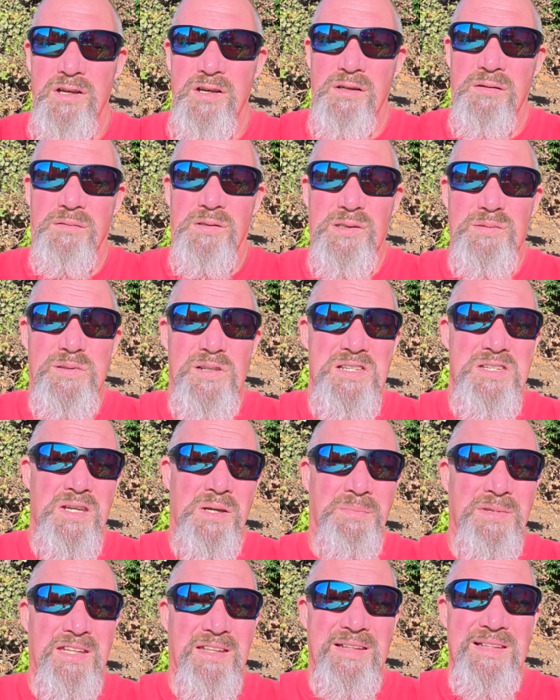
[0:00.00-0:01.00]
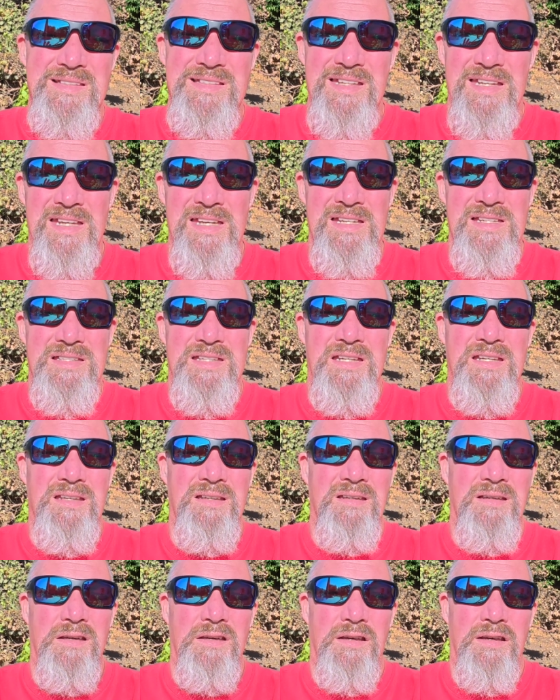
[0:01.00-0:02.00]
Look for something that's easy.
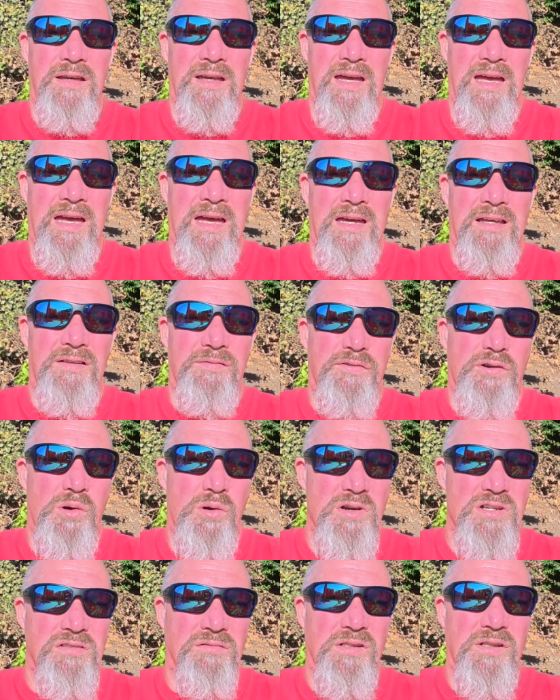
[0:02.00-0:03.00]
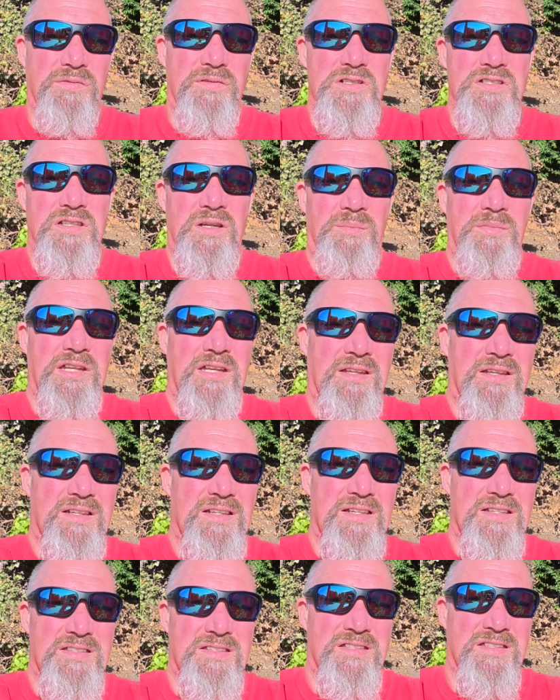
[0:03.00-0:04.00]
And of course, look for something that
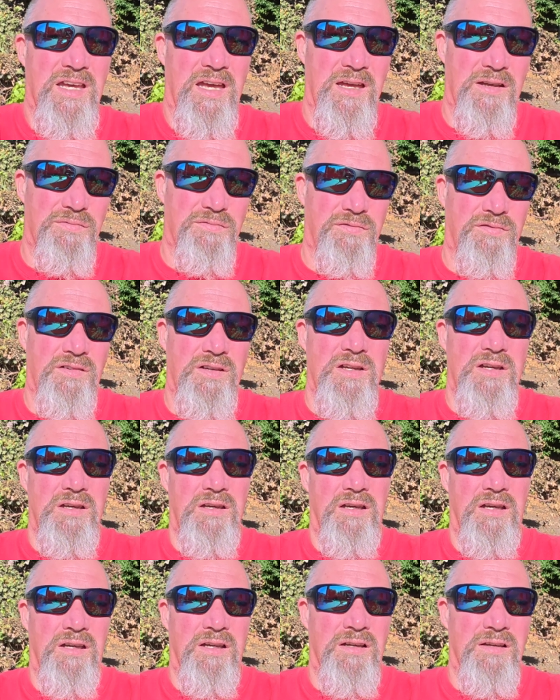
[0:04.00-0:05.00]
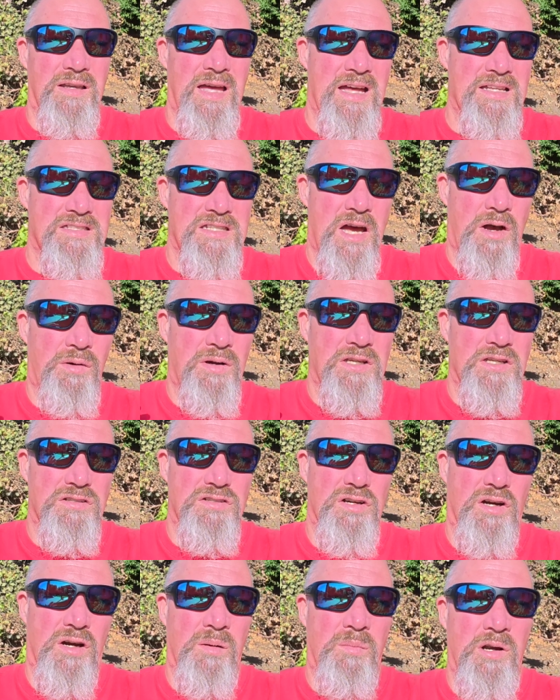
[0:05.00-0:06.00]
is safe. And that's how I
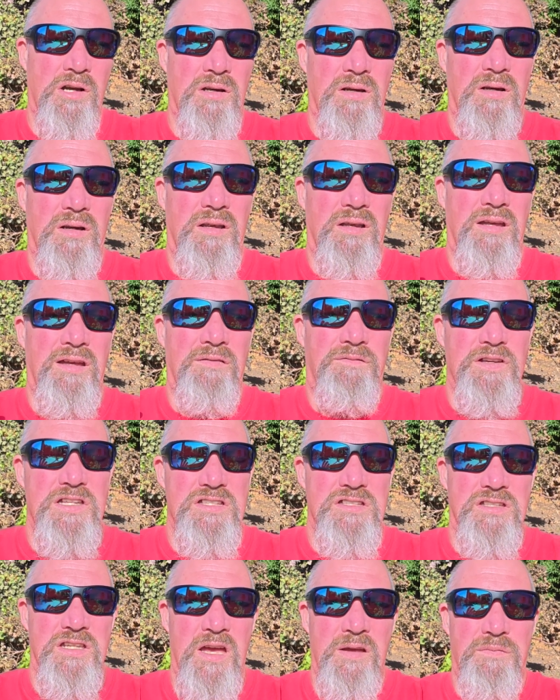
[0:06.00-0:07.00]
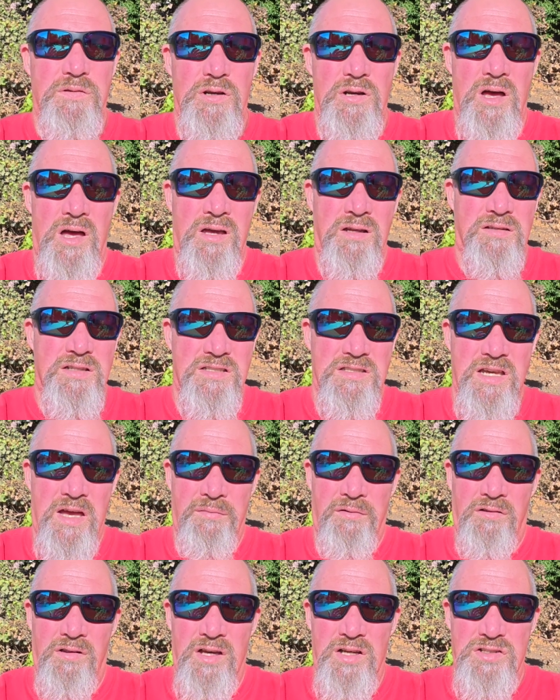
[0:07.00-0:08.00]
determine if it's safe or not. Does it have a
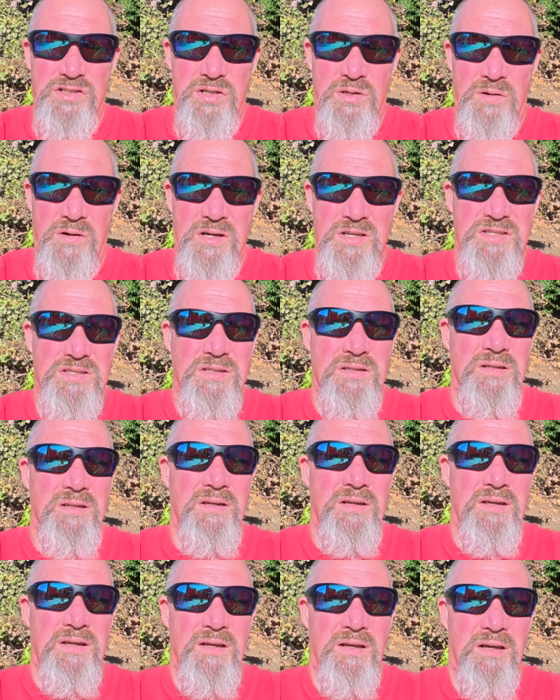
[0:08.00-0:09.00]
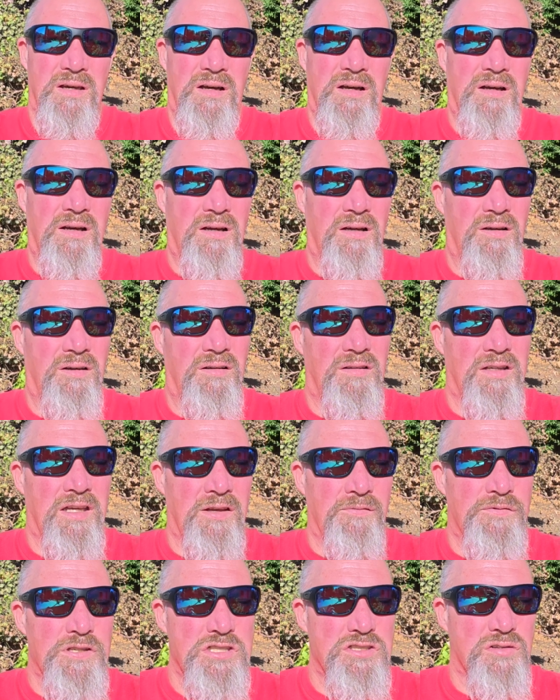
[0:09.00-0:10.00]
lot of tourist
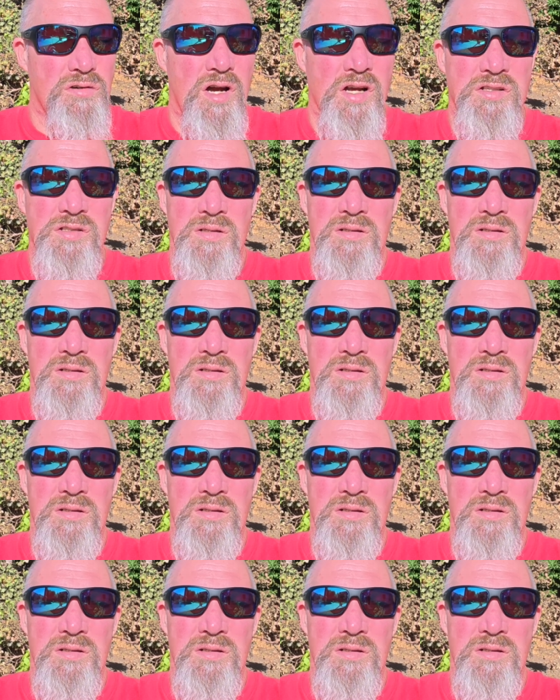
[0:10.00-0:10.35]
infrastructure?